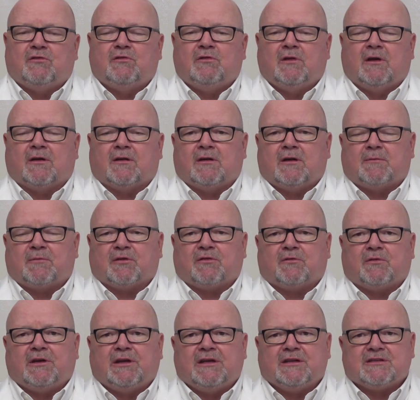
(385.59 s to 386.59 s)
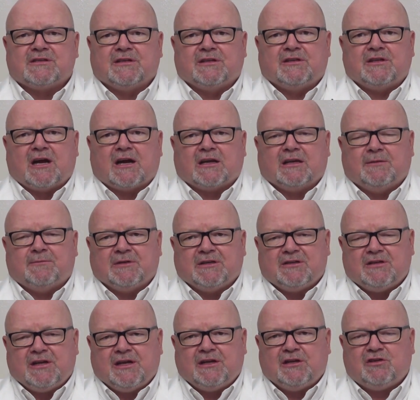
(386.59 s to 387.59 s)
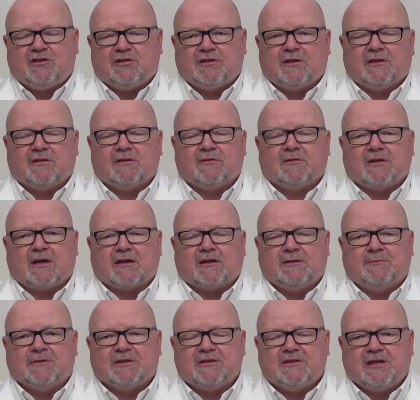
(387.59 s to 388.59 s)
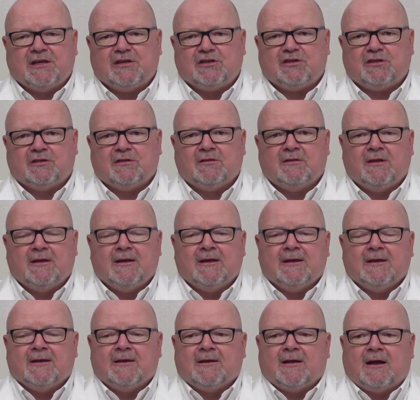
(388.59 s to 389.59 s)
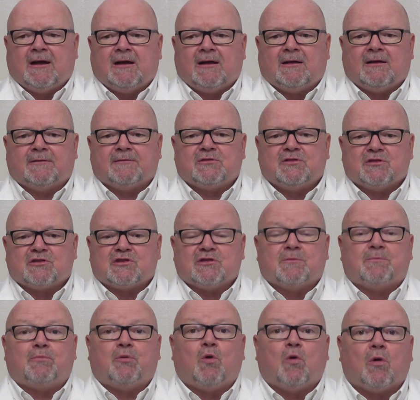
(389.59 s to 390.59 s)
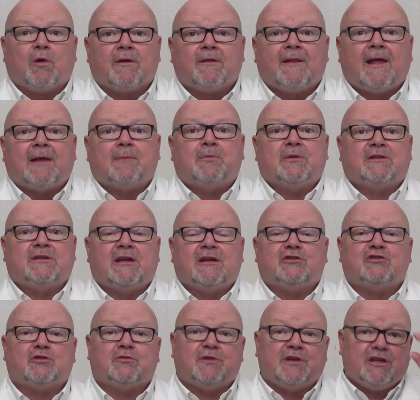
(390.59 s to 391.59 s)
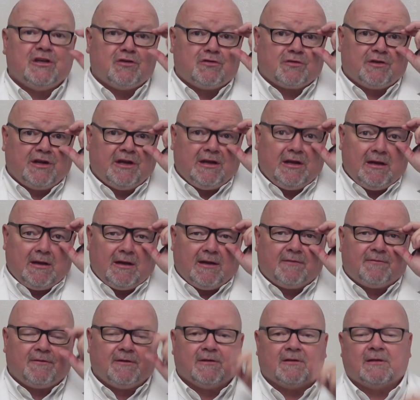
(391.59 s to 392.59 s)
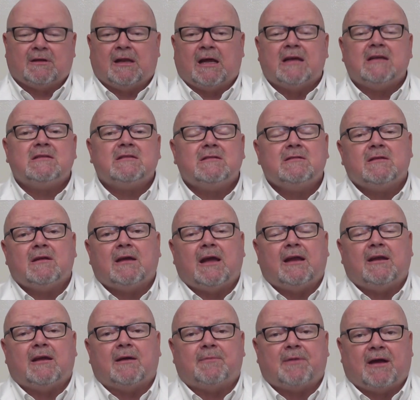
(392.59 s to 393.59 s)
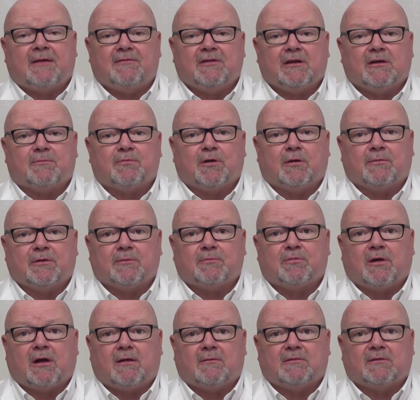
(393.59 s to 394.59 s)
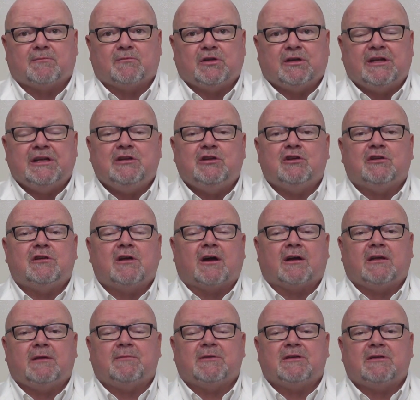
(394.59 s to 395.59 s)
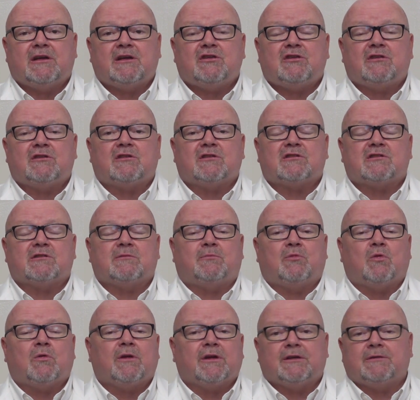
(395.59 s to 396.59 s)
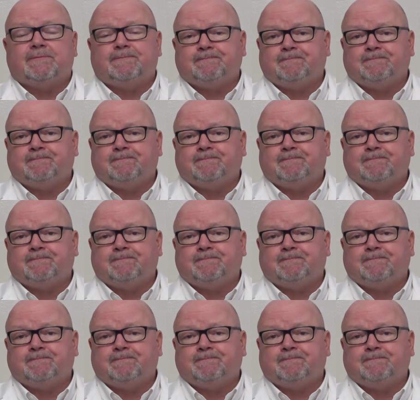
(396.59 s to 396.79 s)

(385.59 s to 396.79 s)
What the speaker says: 3 is the documentation to support that potential injury if it does end up having a permanent problem. You need good documentation to support it.